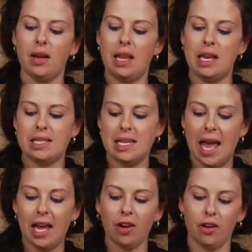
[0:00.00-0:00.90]
and it's
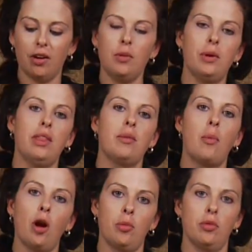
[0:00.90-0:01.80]
anchored with
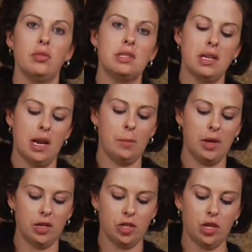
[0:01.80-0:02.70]
marbles, and I'm
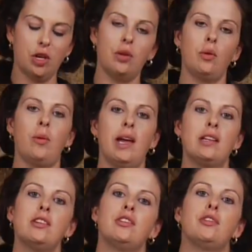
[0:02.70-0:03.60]
going to show you a way
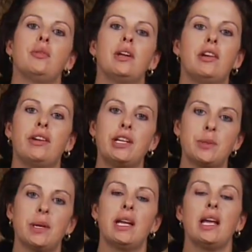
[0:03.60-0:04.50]
to do an
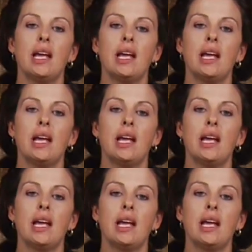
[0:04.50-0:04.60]
arrangement